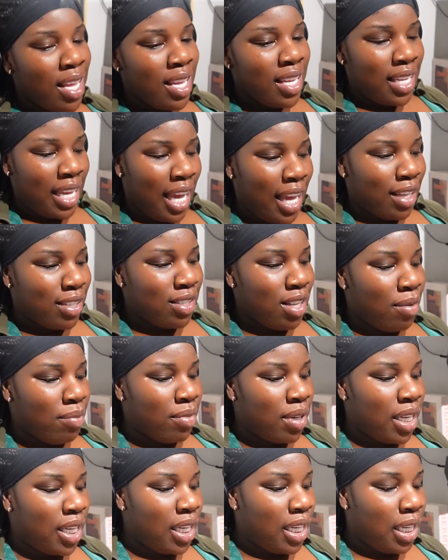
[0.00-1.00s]
Yeah, so I'm
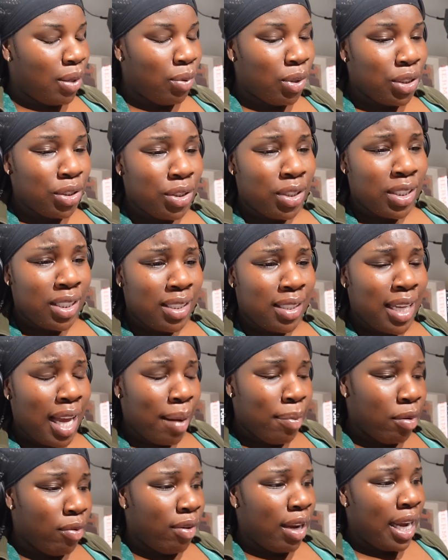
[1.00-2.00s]
gonna eat, watch Josling's
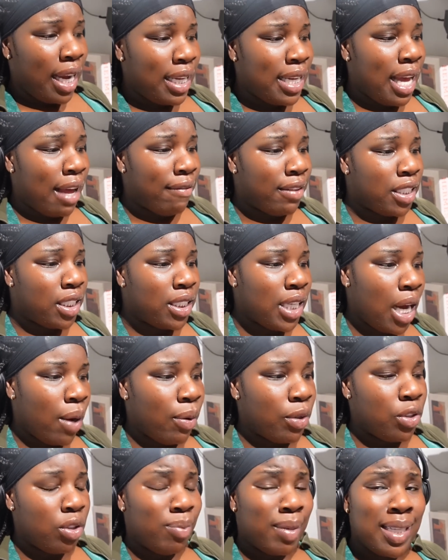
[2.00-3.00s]
Cabaret, have a
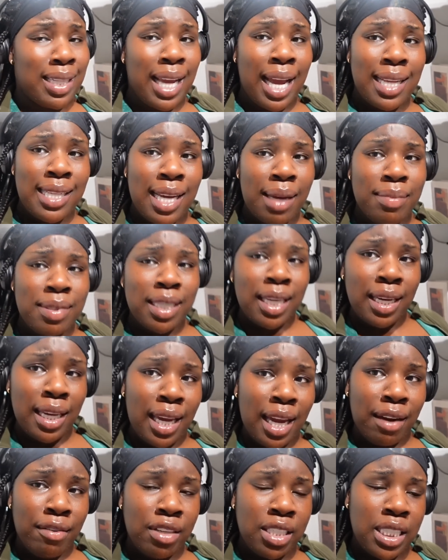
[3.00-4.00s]
shower, do my nighttime
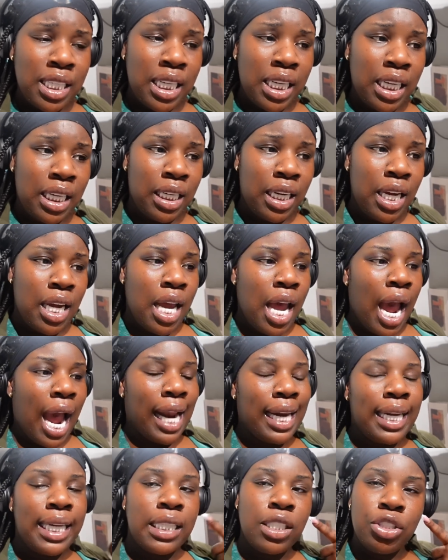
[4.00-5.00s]
skincare routine. I
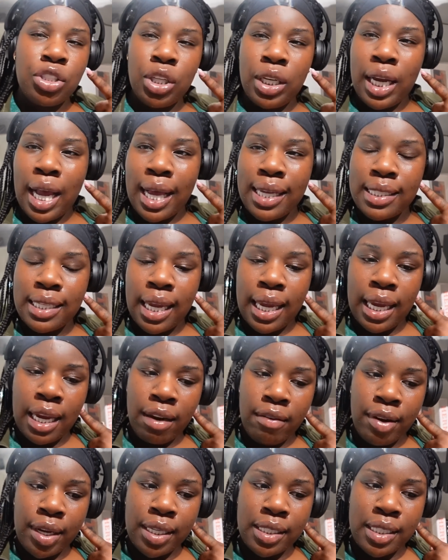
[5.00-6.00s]
need to show you guys the
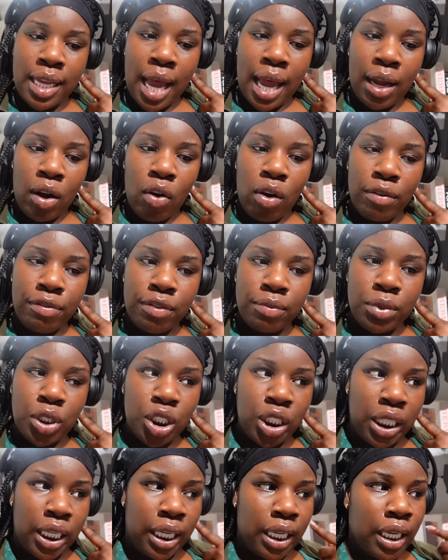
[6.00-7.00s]
earrings that I got from
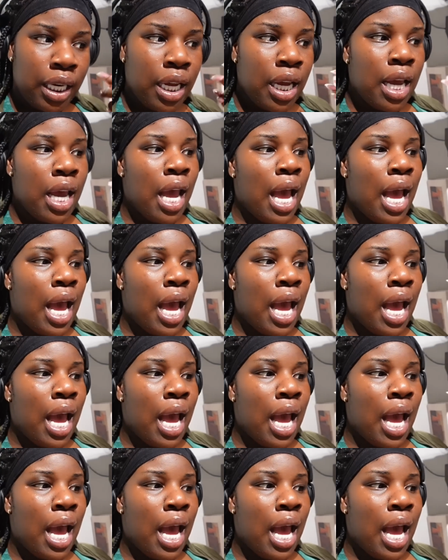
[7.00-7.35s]
Shein.